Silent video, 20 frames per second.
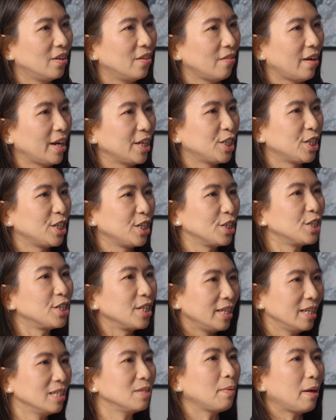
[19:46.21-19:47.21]
right?
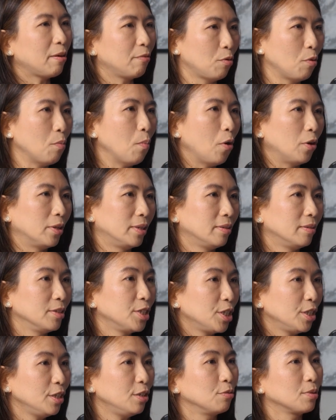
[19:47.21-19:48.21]
She is my role model.
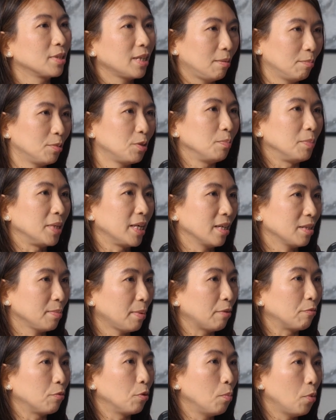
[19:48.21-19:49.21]
She looks up to me as
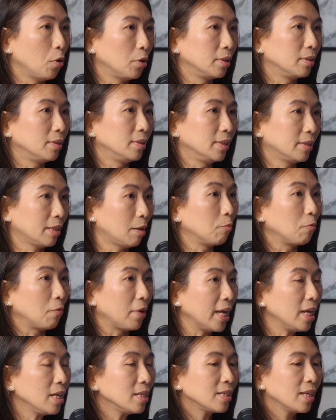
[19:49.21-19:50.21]
my role model in some
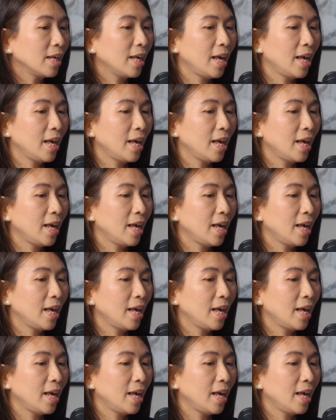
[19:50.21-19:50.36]
ways.